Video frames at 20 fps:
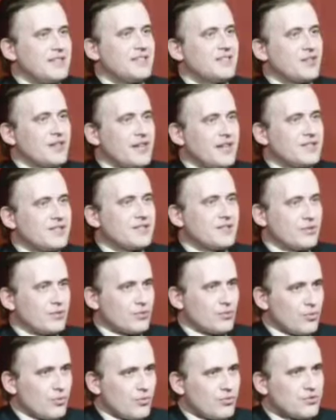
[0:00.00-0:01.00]
it's against the
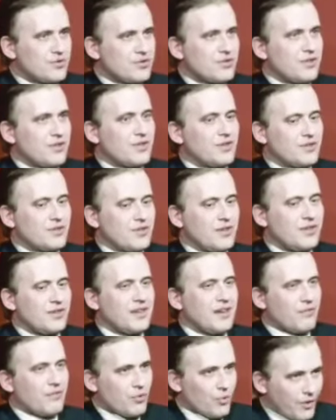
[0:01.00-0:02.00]
rules
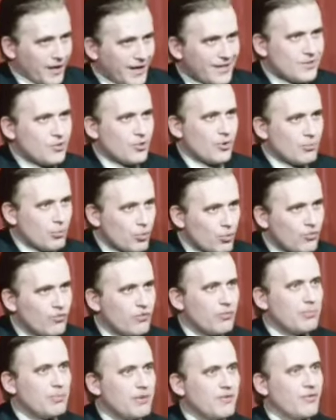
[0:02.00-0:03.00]
if you write your
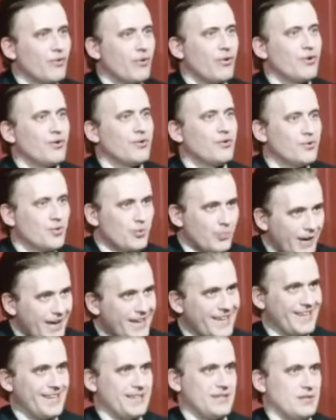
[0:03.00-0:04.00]
move before you
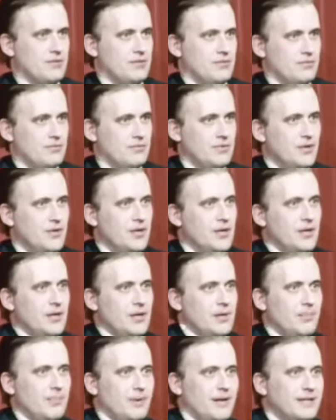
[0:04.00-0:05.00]
make it.
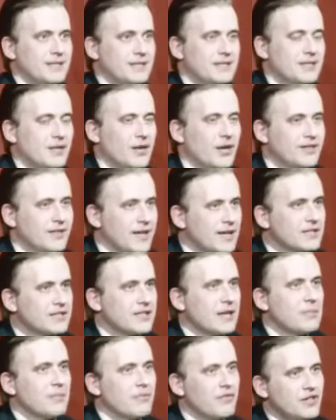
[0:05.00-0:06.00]
But at that
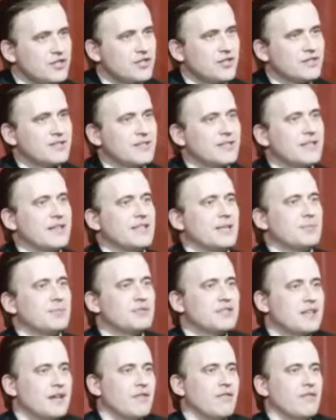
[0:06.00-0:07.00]
time Fischer did that
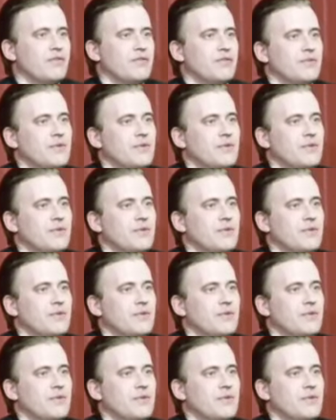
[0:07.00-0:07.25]
himself.